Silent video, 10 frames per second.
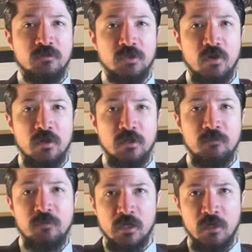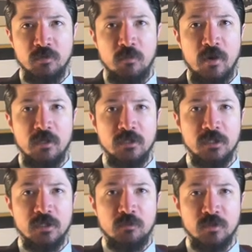have shrunk. It claims a barely
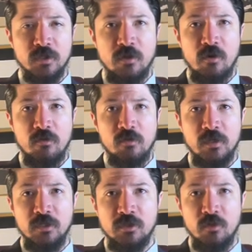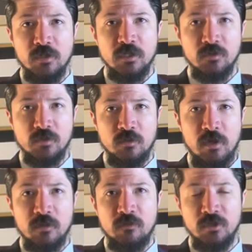6% ROE, showing
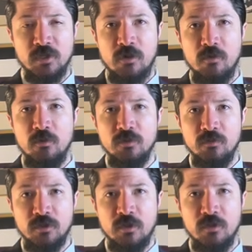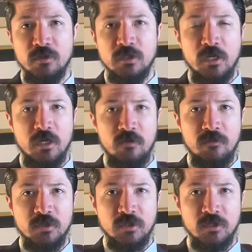disrespect for shareholder returns and
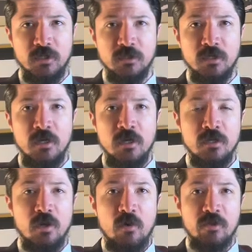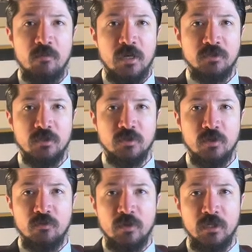inefficiencies. No other metrics
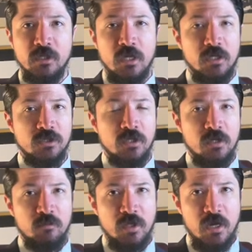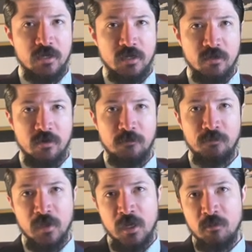could really logically apply either.
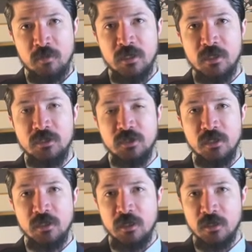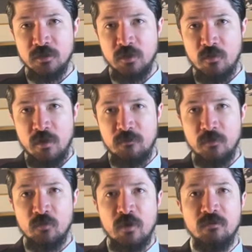P.E.G. and so on.
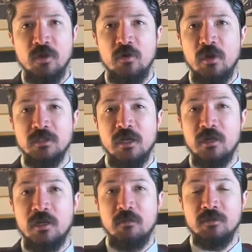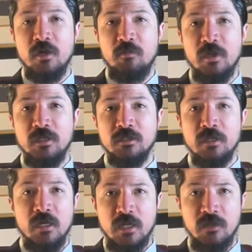Revenue has not kept up pace,
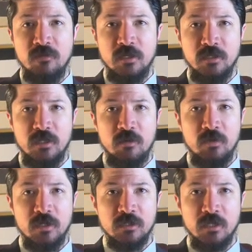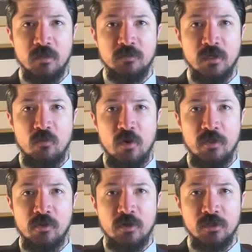and EV to EBITDA slips at
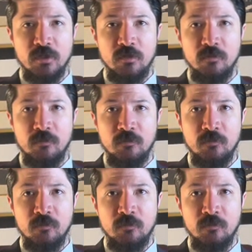132.